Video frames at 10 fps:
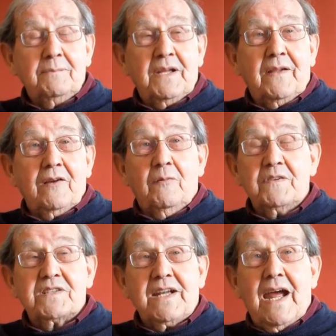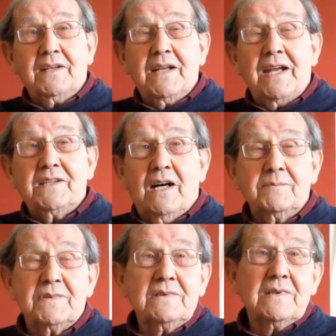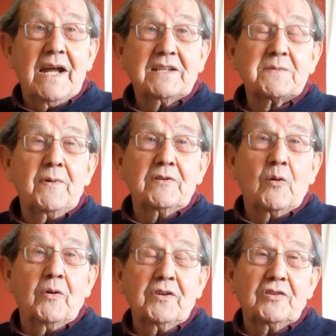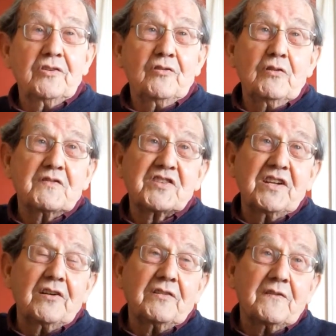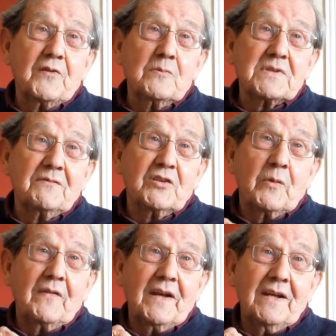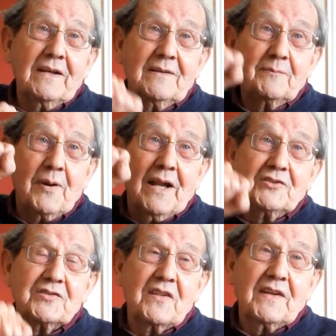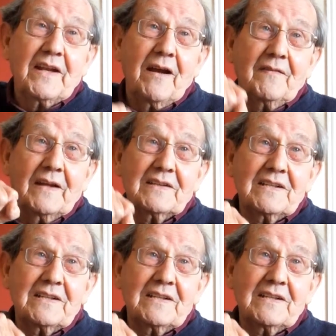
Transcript: but they obviously hadn't had time to explode it. What you see on the film, where they plunge the thing down,